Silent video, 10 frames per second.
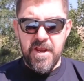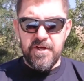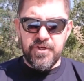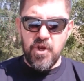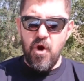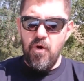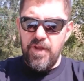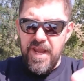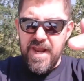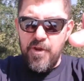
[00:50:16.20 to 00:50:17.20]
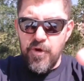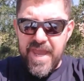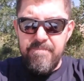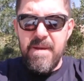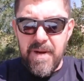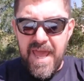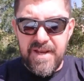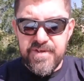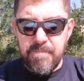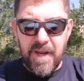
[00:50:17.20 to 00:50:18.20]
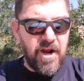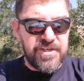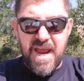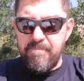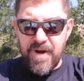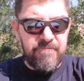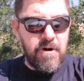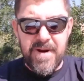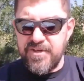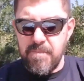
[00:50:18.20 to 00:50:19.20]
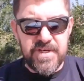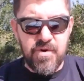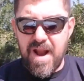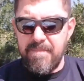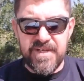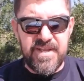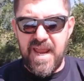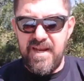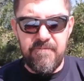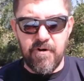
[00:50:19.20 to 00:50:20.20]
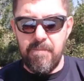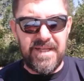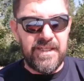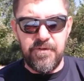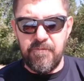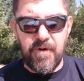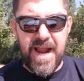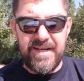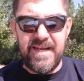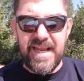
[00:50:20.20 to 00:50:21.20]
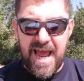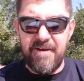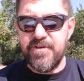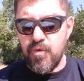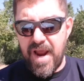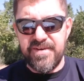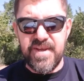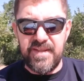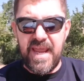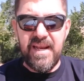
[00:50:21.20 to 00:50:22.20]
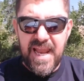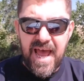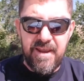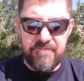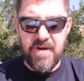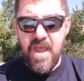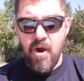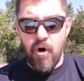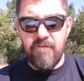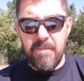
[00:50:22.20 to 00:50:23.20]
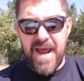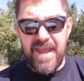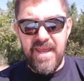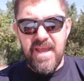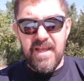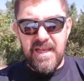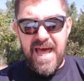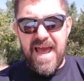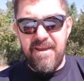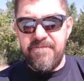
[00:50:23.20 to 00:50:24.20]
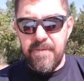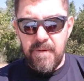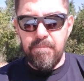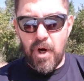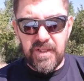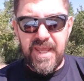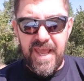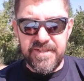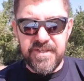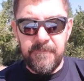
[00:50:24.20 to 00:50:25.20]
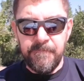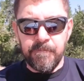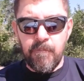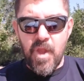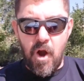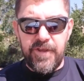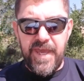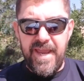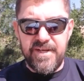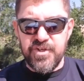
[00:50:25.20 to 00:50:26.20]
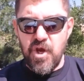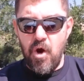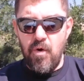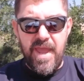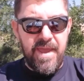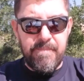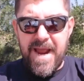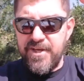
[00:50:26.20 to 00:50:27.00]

So, you know, you can be blessed because I pray for my subscribers daily from Monday to Friday live, twice a day live over my live broadcast. Okay, so, and by